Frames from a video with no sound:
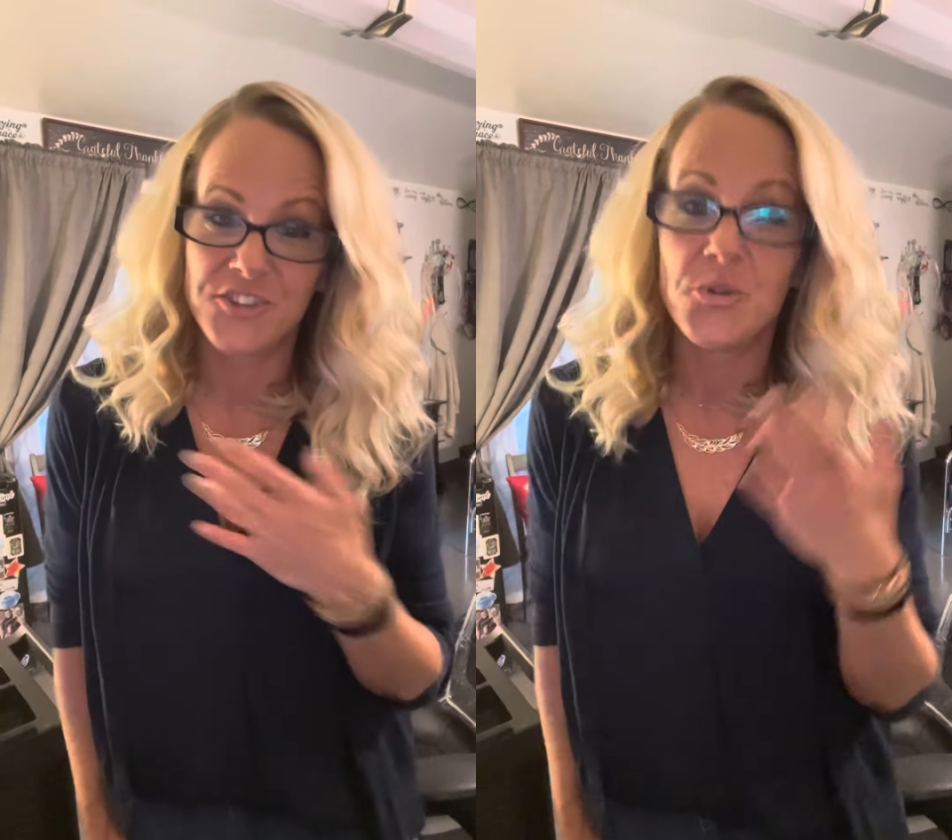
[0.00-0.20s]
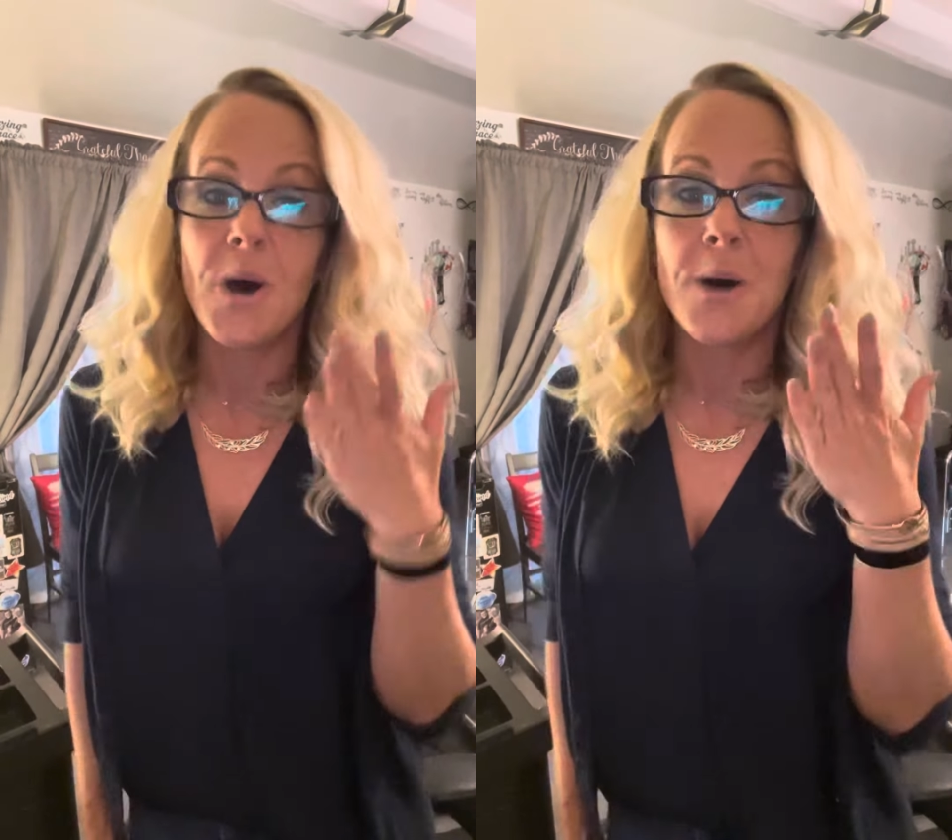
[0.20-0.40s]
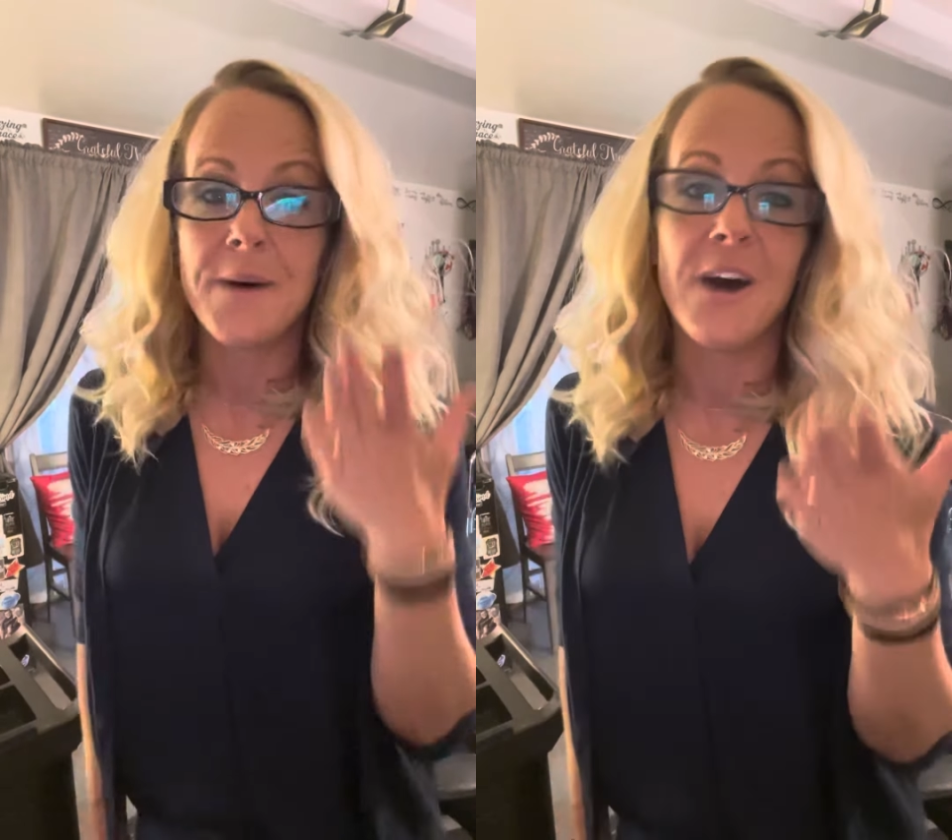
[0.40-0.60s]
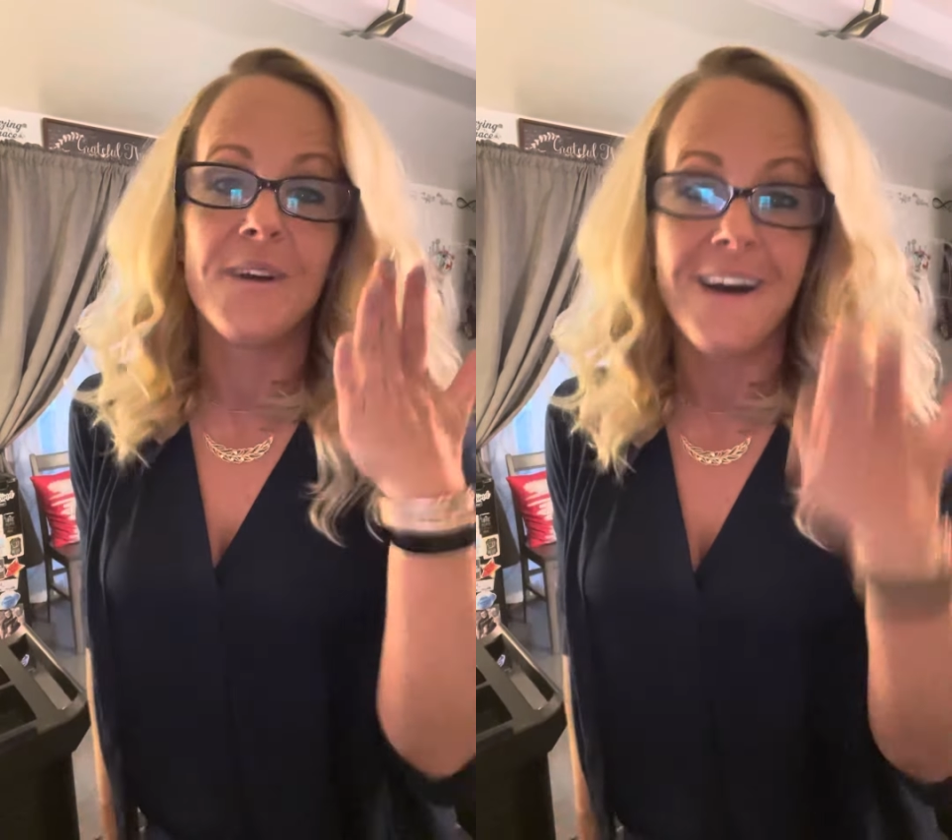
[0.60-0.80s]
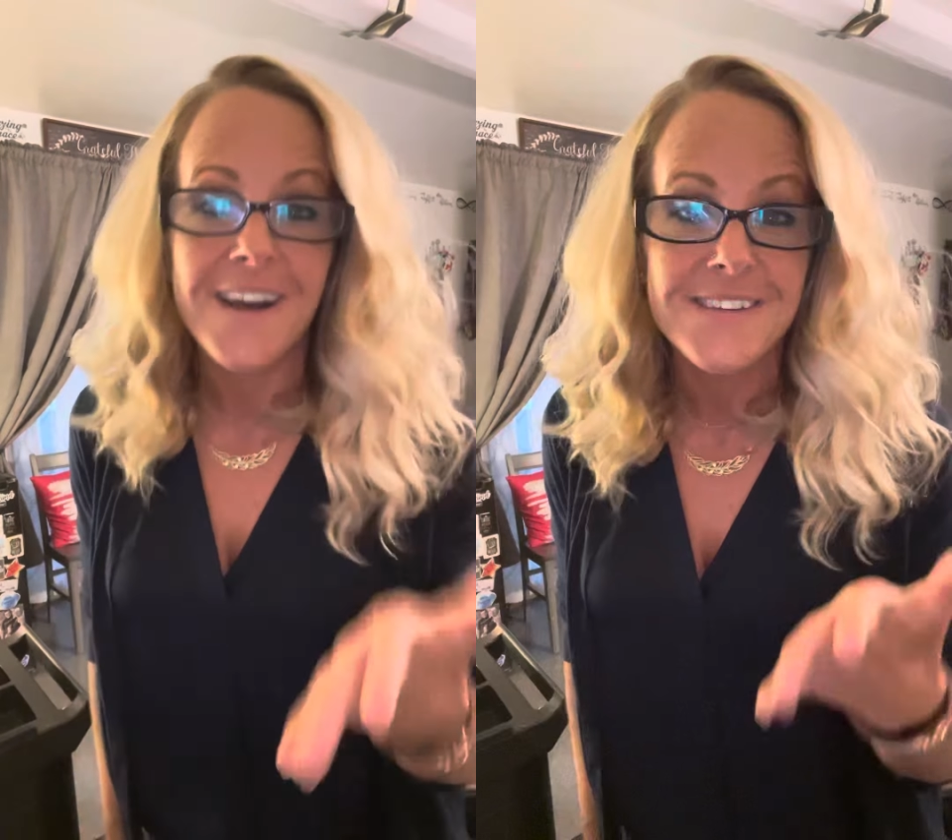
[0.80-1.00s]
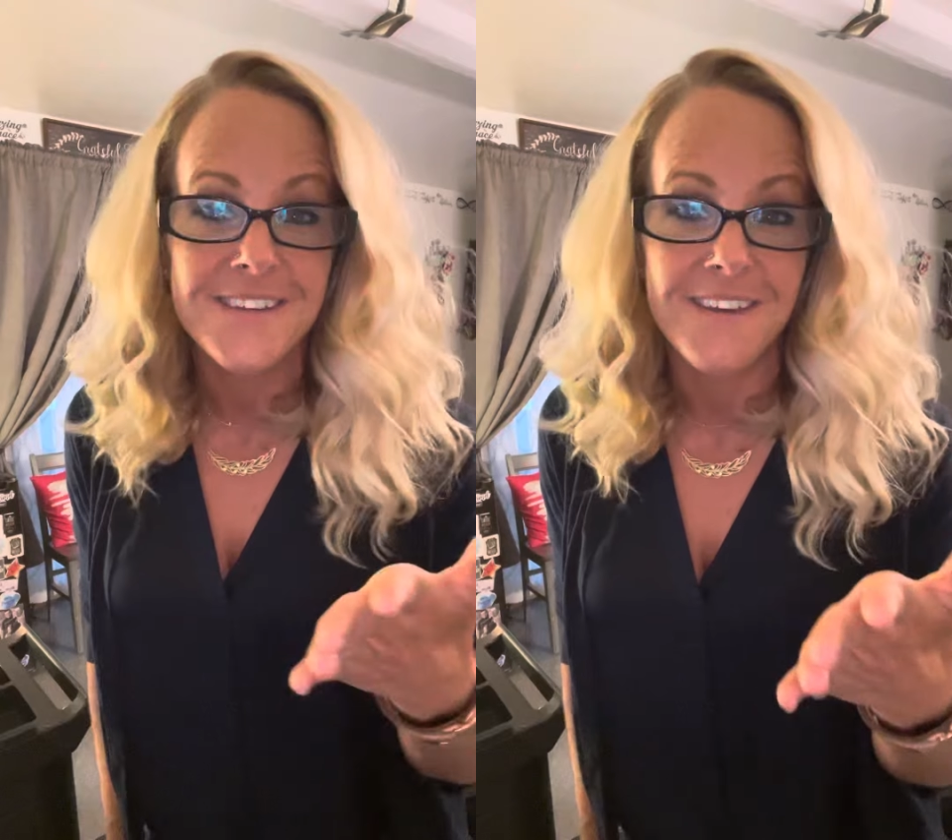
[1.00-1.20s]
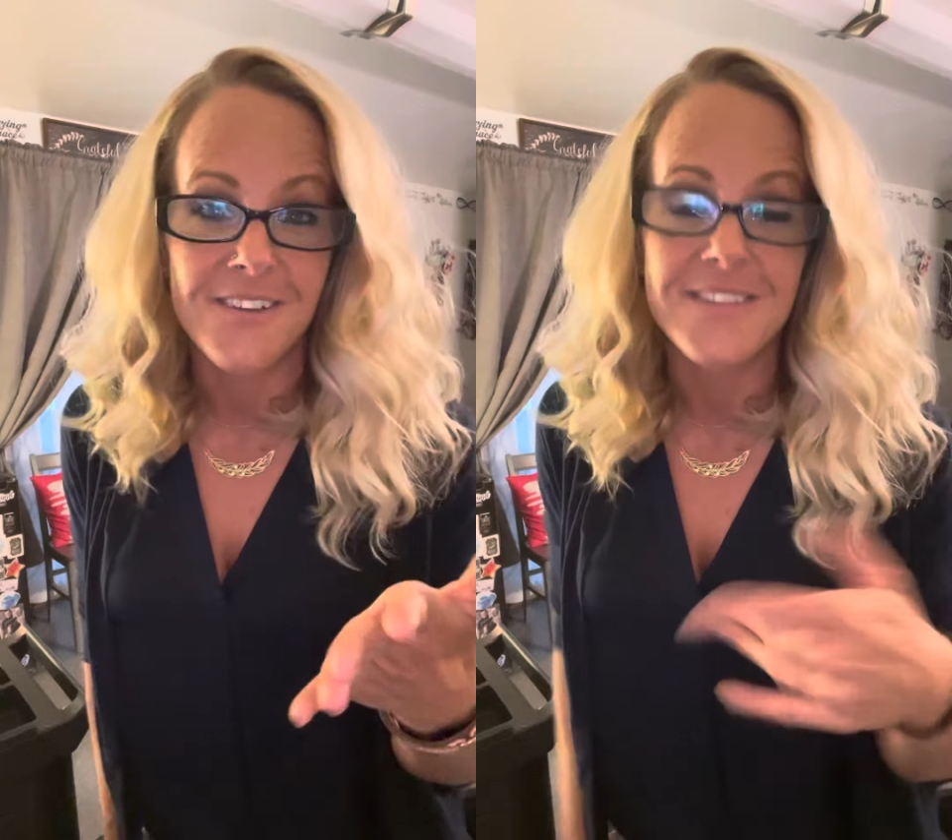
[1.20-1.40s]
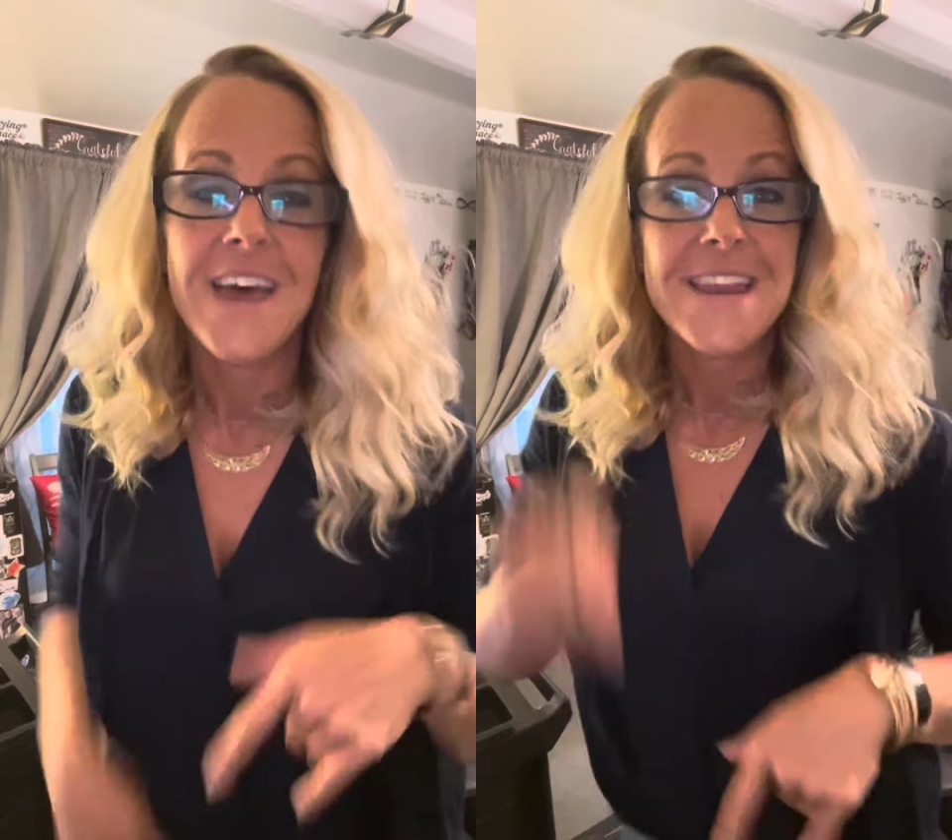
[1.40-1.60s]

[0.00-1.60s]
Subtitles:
to you about cocktails.